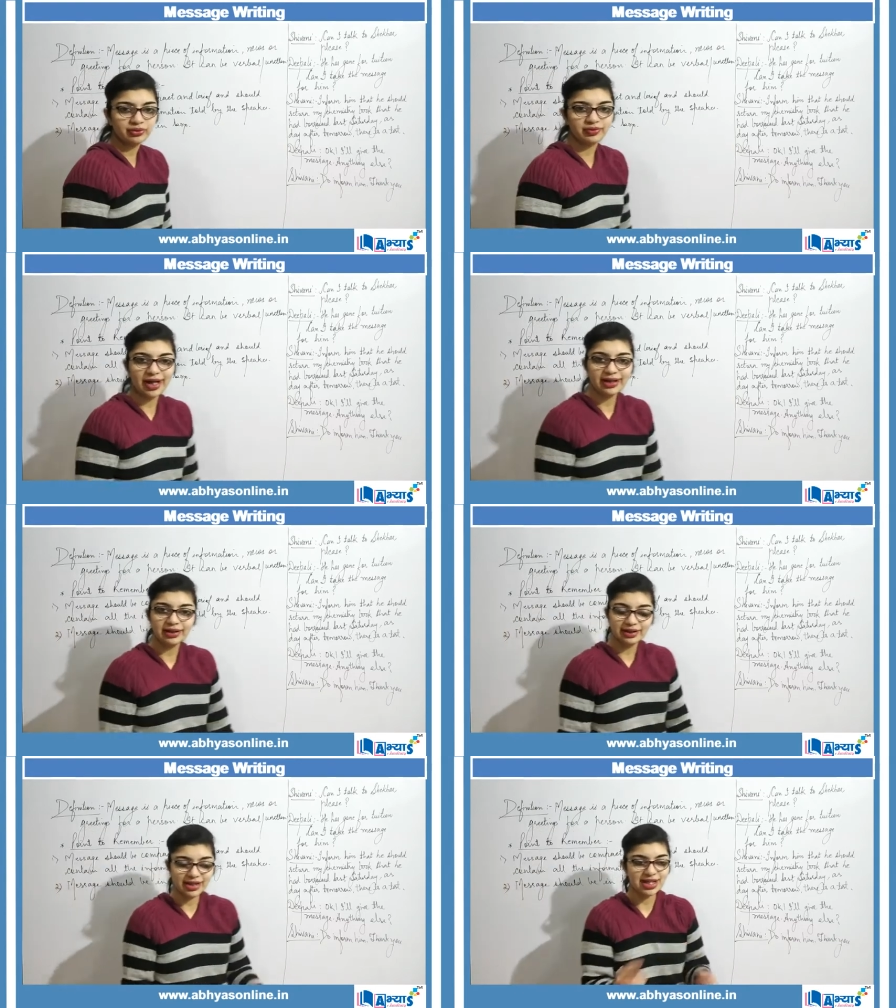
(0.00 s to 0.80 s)

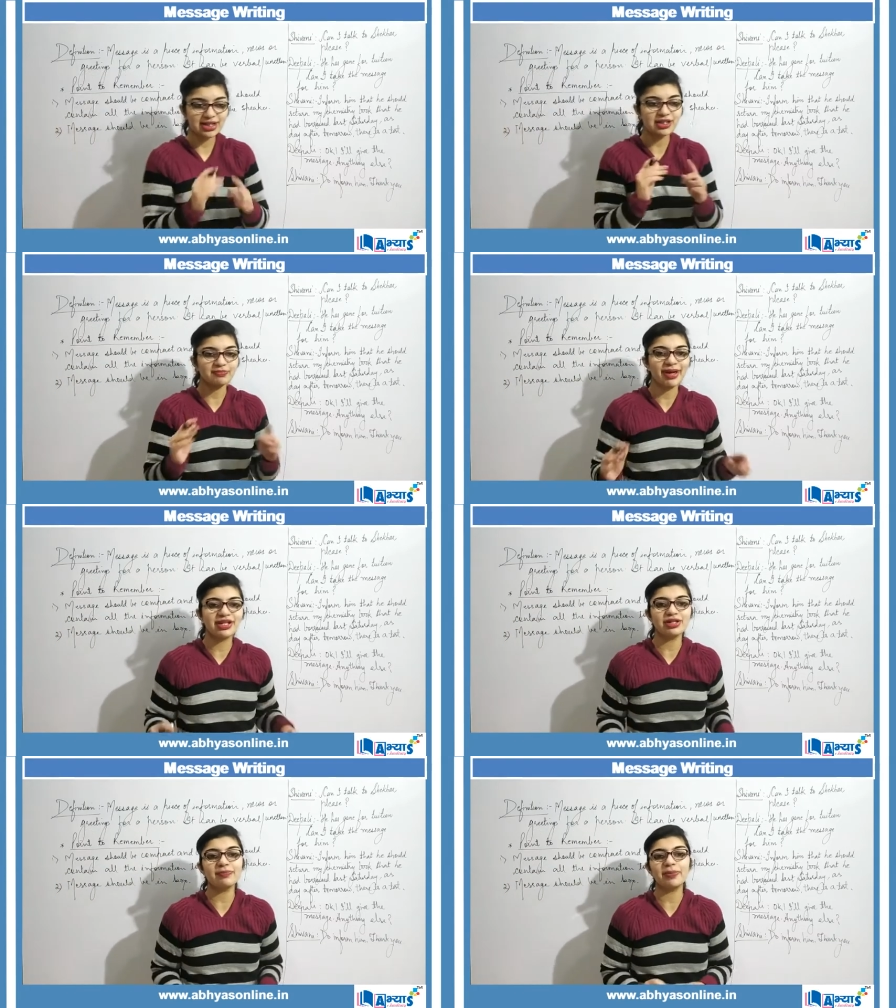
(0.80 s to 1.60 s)
right? There's a special